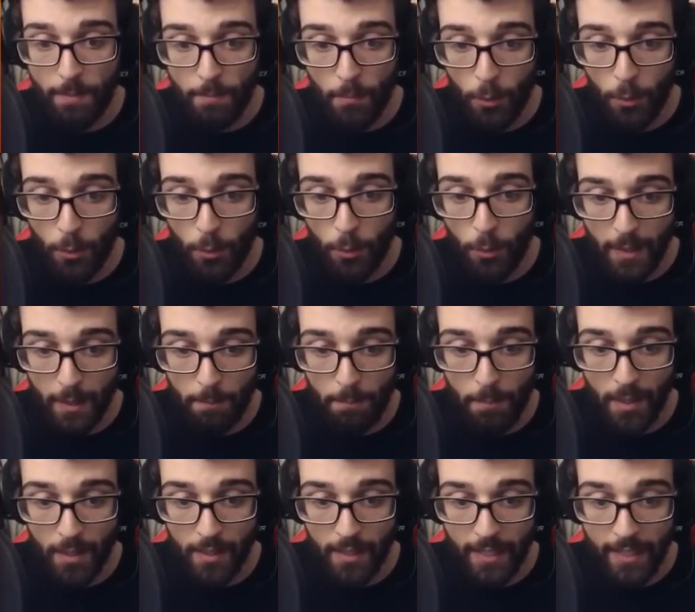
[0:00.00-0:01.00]
movement
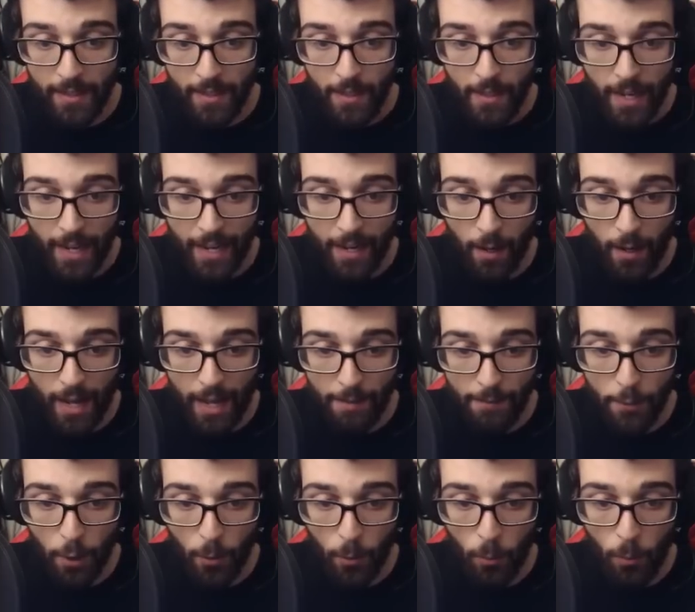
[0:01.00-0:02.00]
ability, and I have
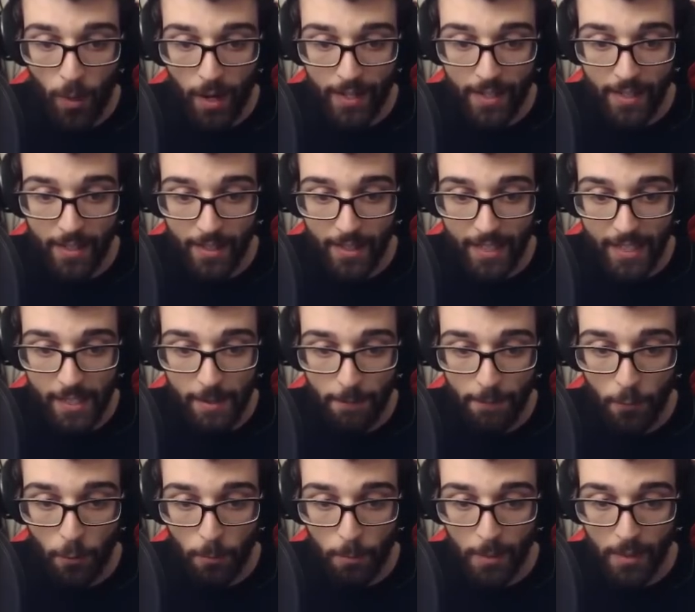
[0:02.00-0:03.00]
got 1
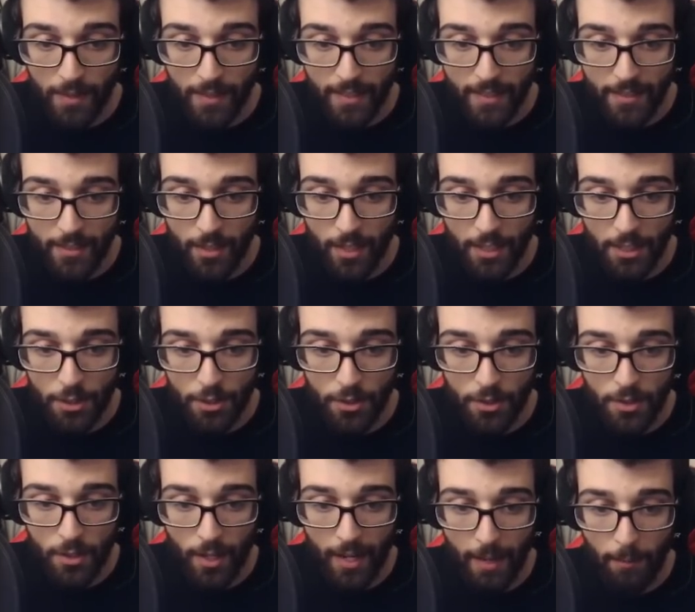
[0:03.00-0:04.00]
lethal ability. This guy
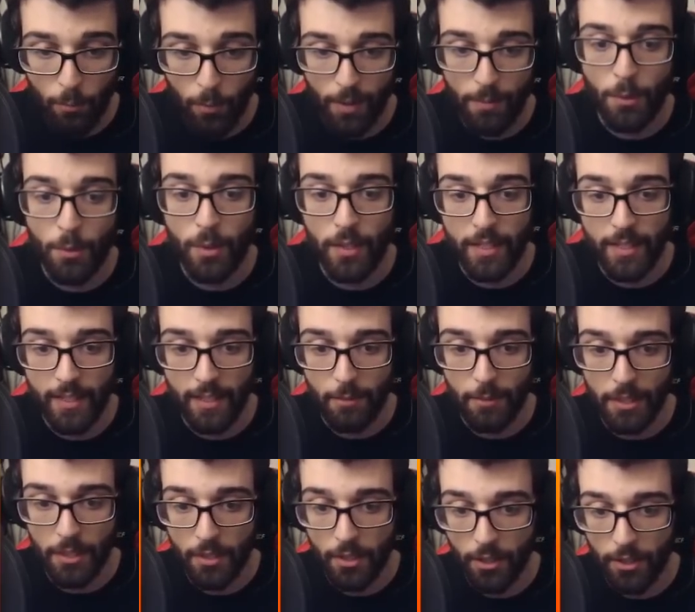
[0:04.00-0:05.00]
should die in 1 more hit. There
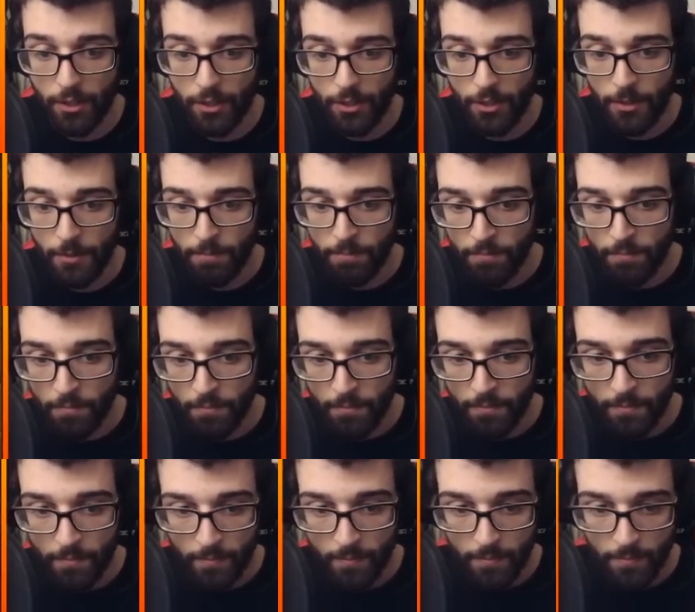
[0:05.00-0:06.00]
we go.
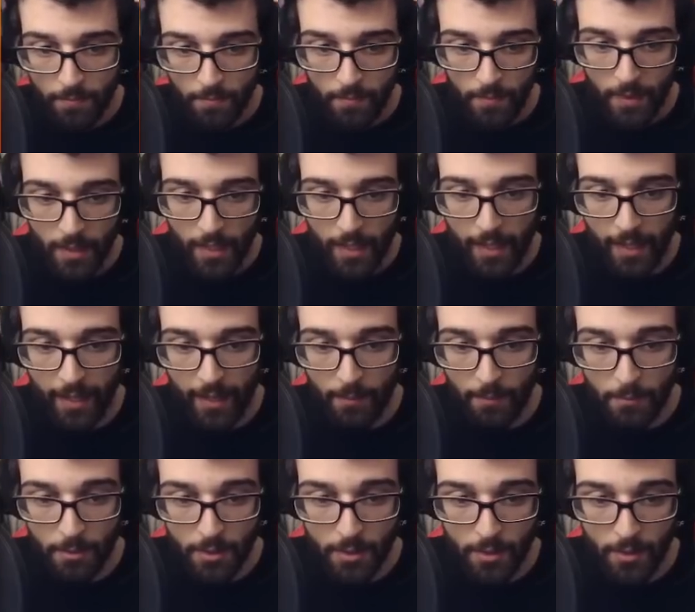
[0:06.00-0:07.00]
And
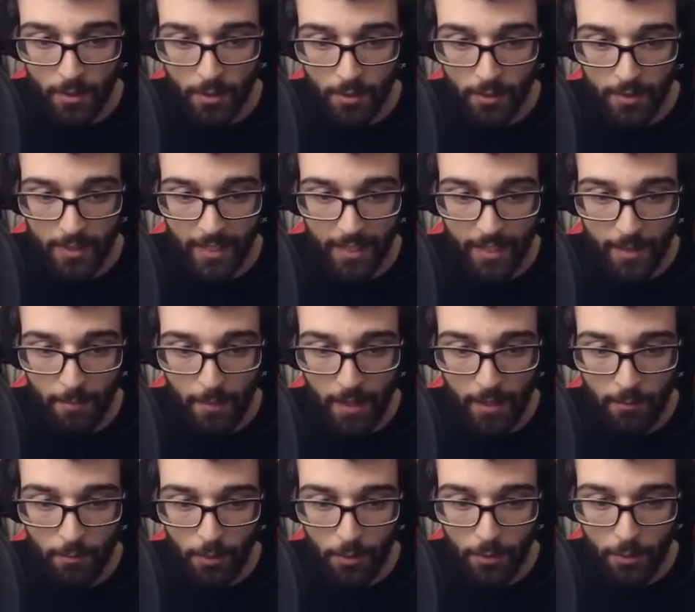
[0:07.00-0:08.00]
I'm just going to go and take him
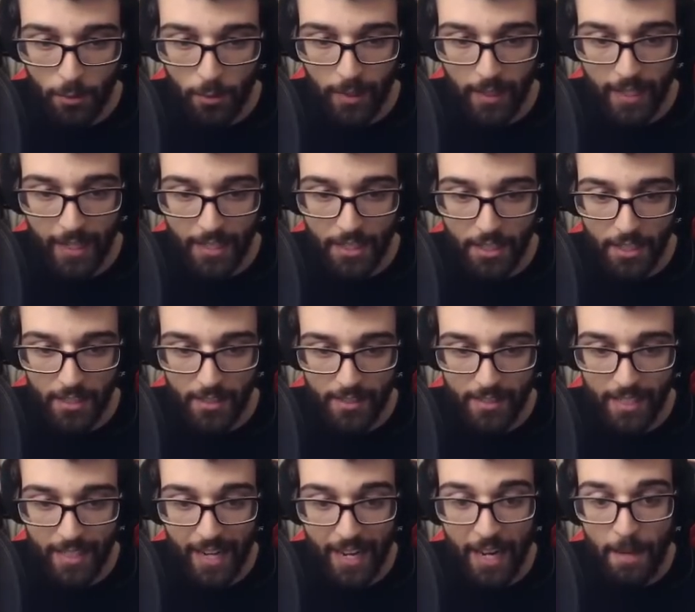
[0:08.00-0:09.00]
out real quick. As you can
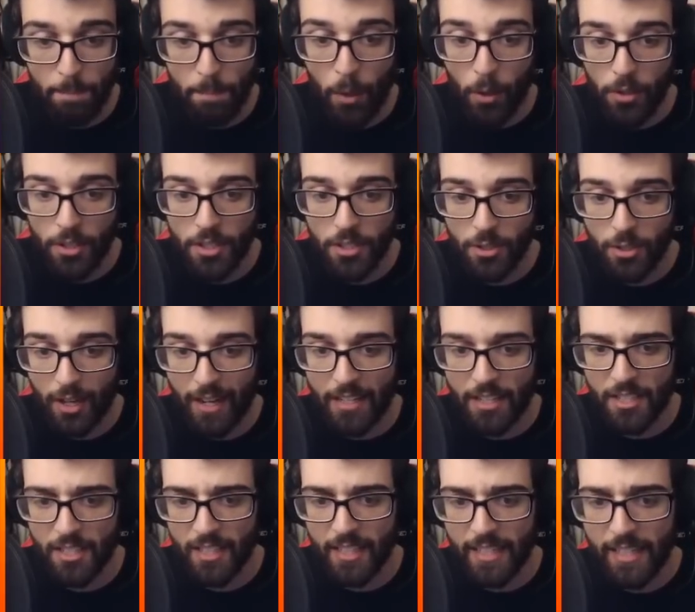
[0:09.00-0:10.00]
see, the hitboxes are
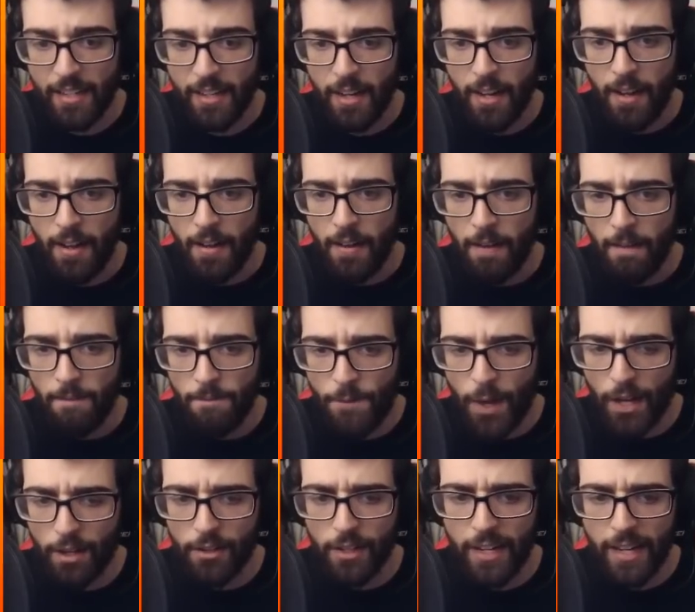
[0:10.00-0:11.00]
actually
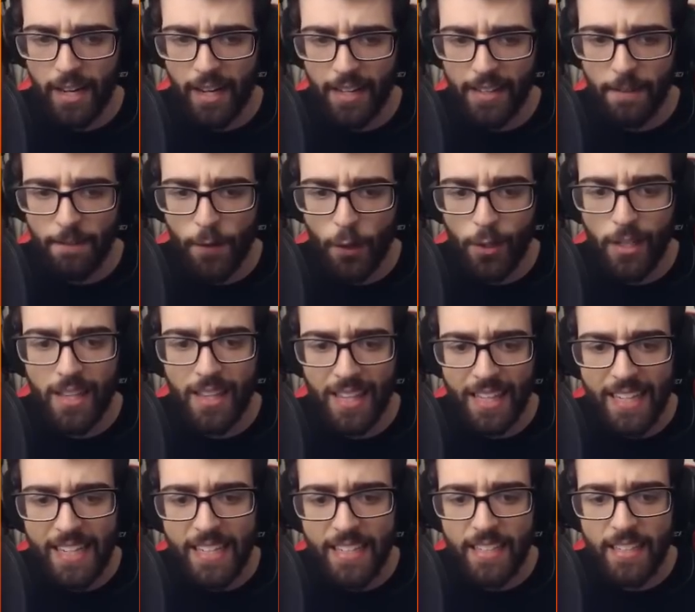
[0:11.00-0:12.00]
they're very
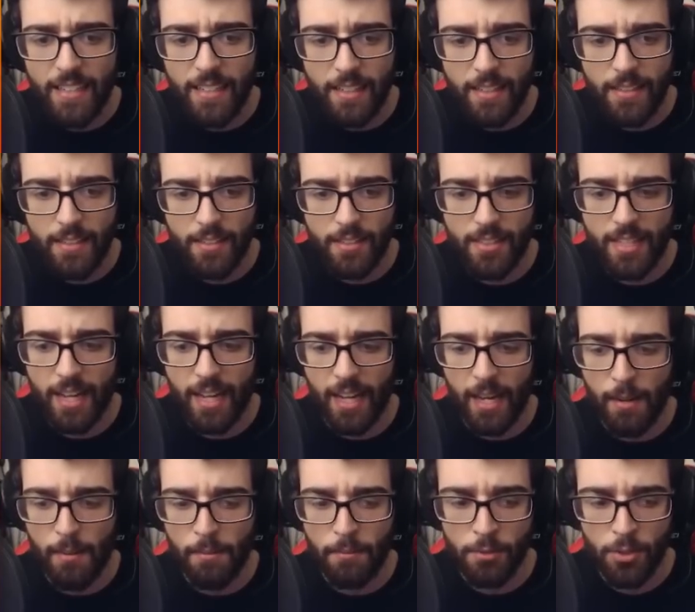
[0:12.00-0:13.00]
lenient in this
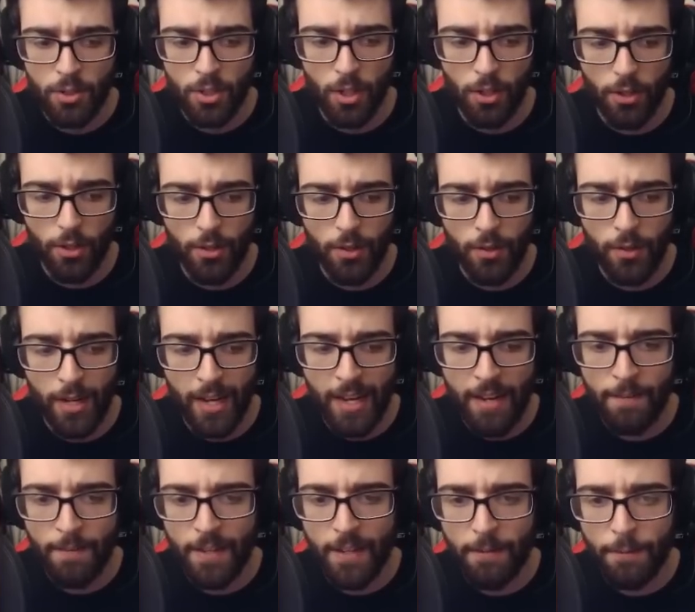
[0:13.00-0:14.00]
game. So
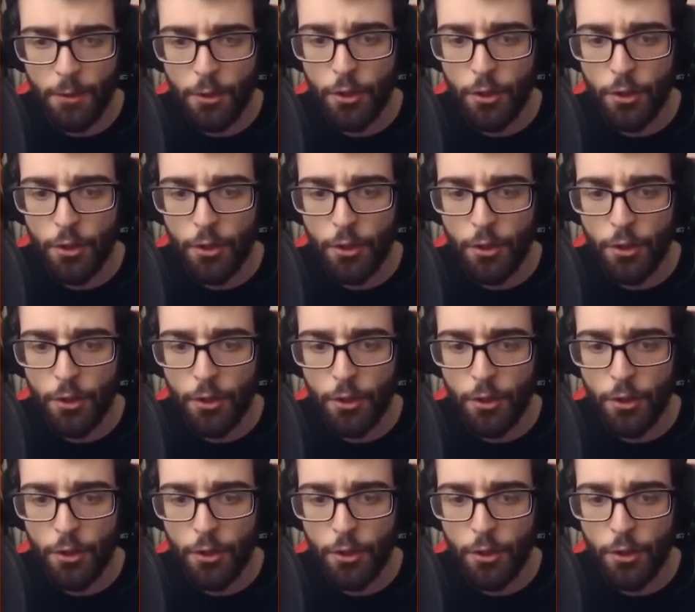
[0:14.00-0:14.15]
even if you